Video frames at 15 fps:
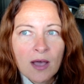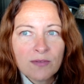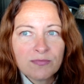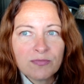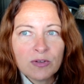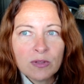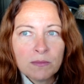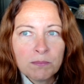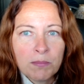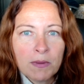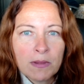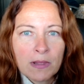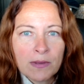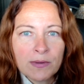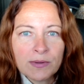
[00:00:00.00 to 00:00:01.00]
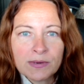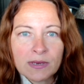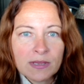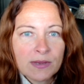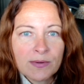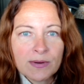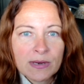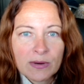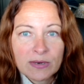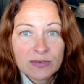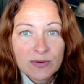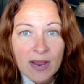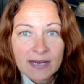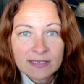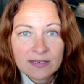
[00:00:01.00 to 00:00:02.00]
a full-blown urinary
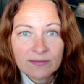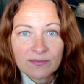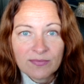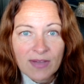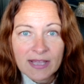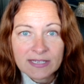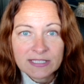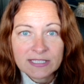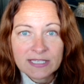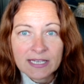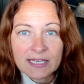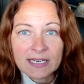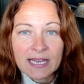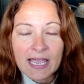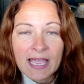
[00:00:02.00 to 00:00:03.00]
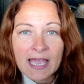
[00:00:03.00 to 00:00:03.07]
tract infection.